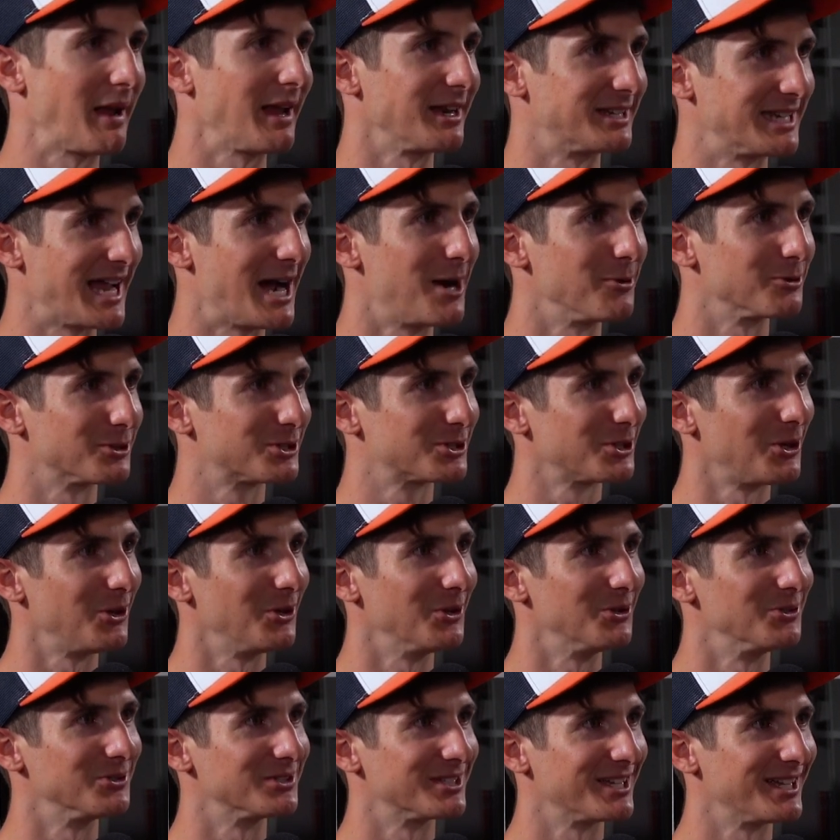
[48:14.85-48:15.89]
down
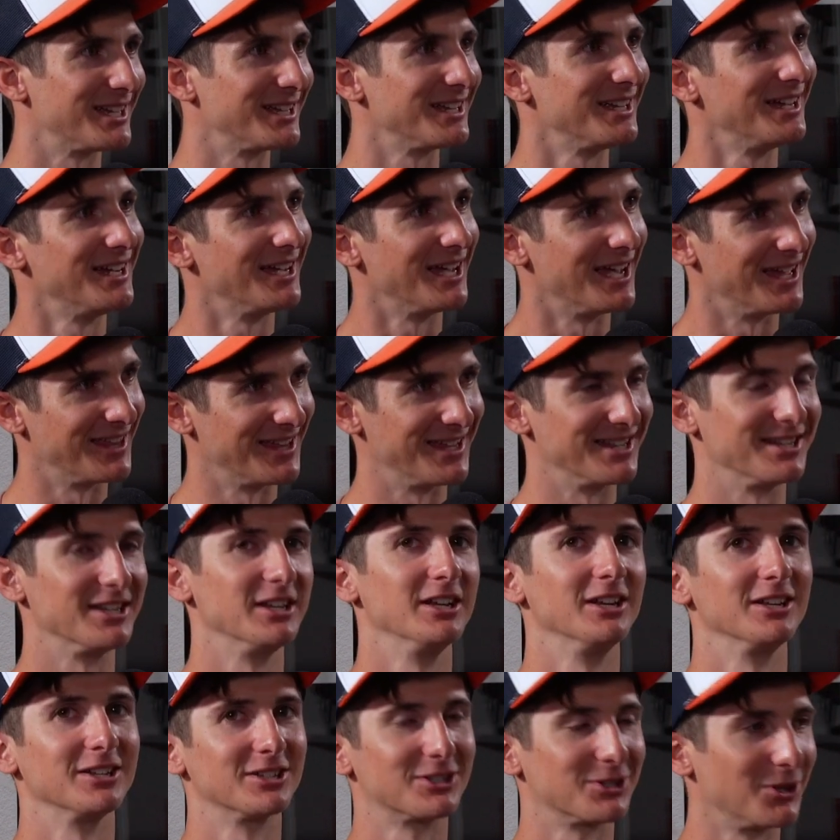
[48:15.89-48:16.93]
solos it and then
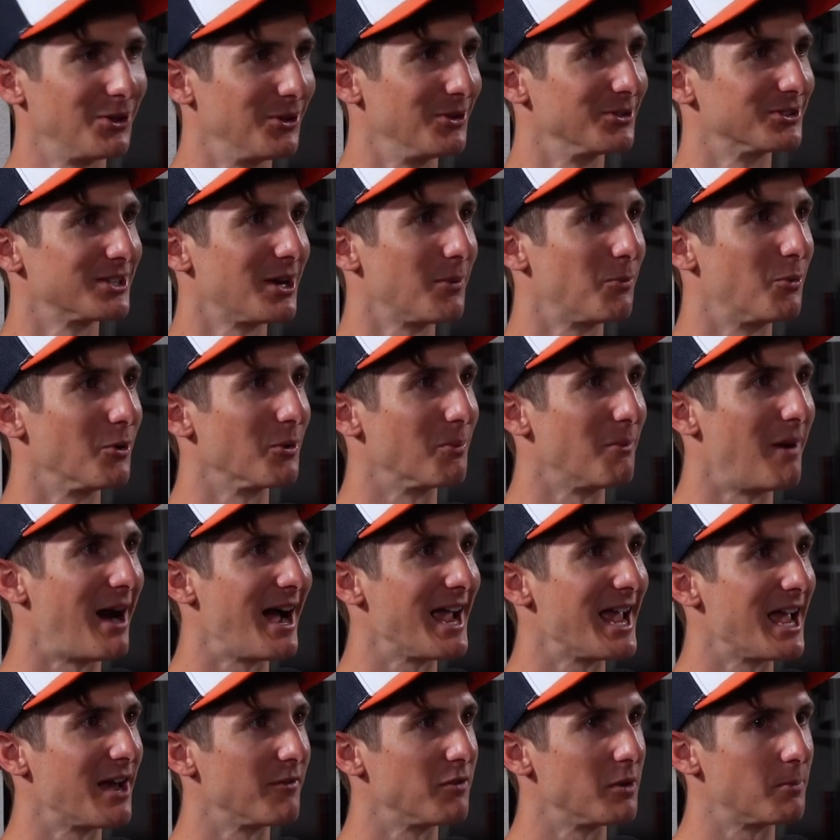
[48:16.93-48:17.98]
solos up with
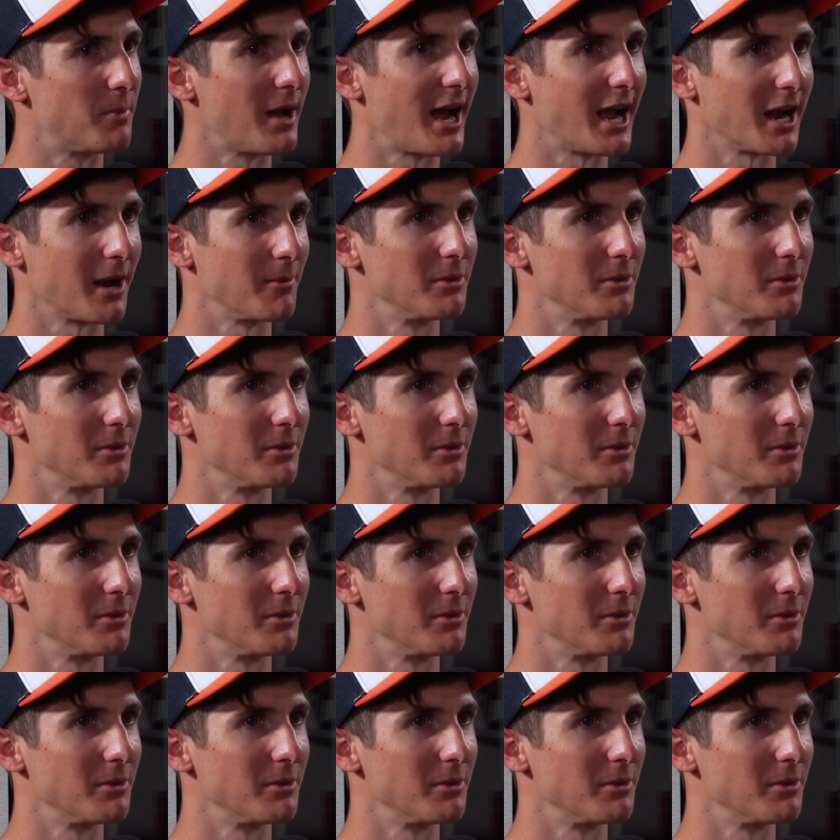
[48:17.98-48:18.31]
my heavy pack.